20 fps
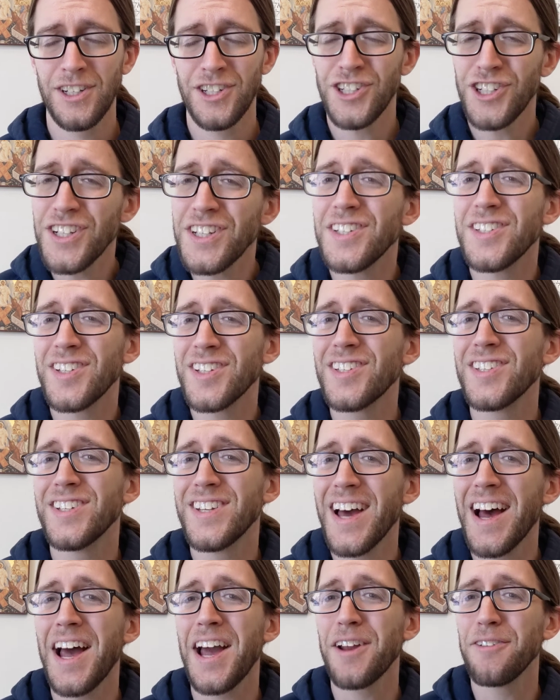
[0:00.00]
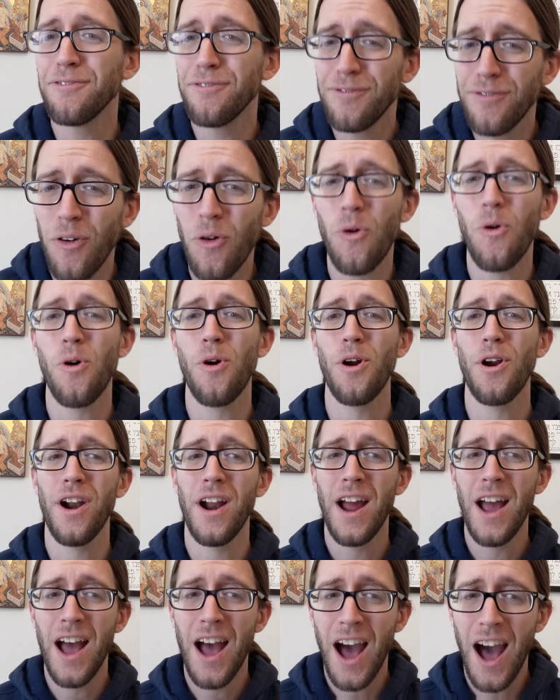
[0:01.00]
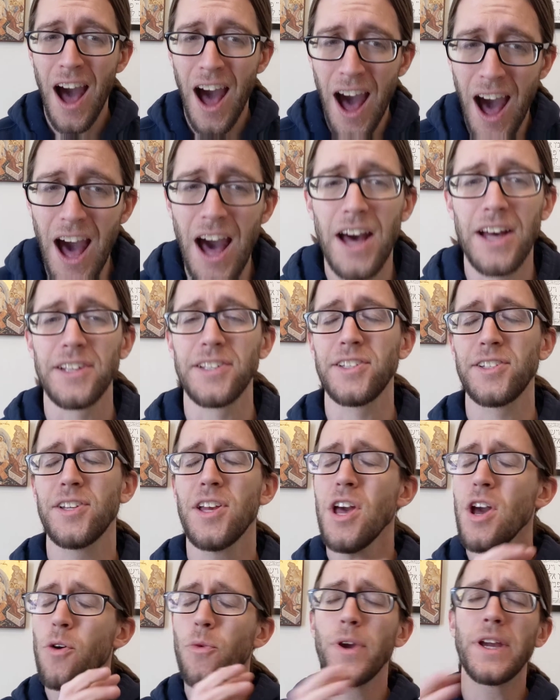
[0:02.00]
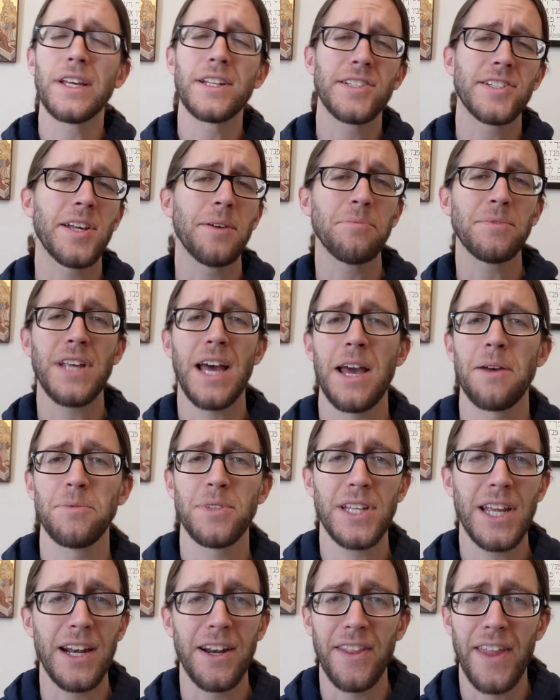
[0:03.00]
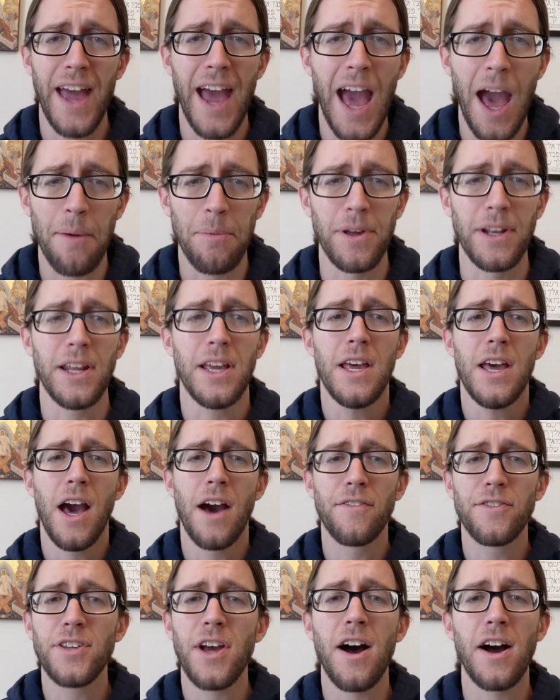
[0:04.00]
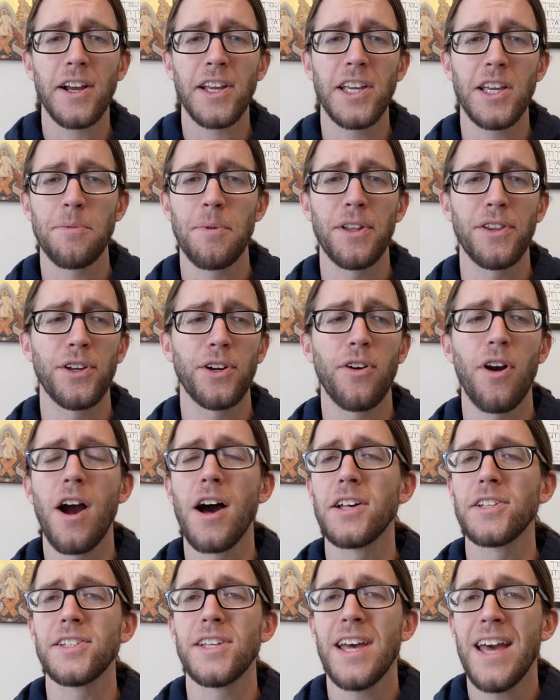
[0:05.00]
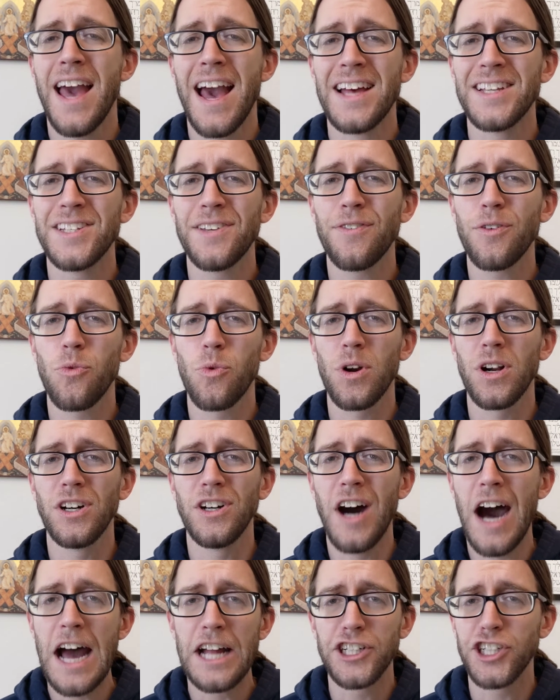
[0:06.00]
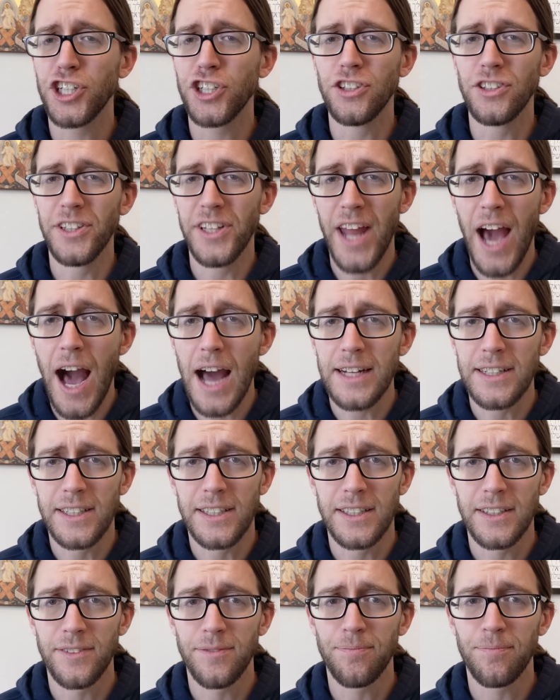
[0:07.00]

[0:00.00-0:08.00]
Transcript: Jesus died for us. We can sometimes get into the habit of talking about the cross as if it were a logical knot.